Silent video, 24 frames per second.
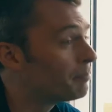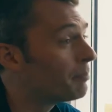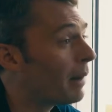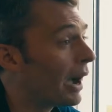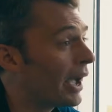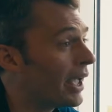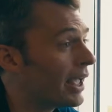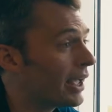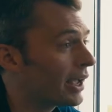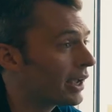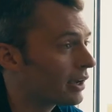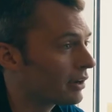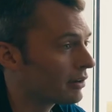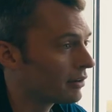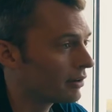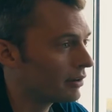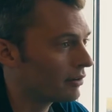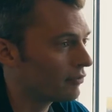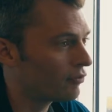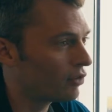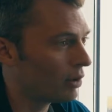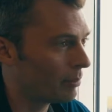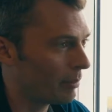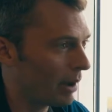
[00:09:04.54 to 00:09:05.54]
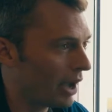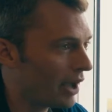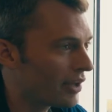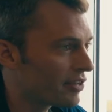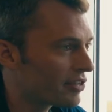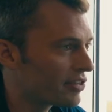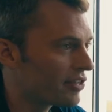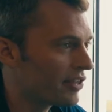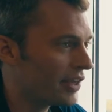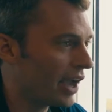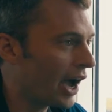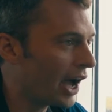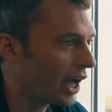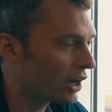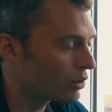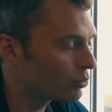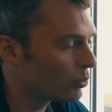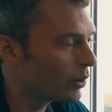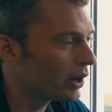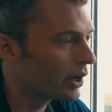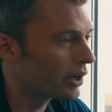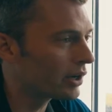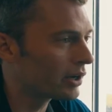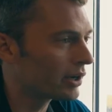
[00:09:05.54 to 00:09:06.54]
buying from us the
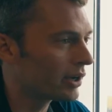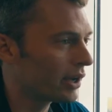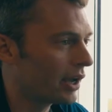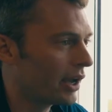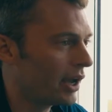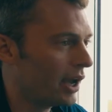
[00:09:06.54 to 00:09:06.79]
hardware,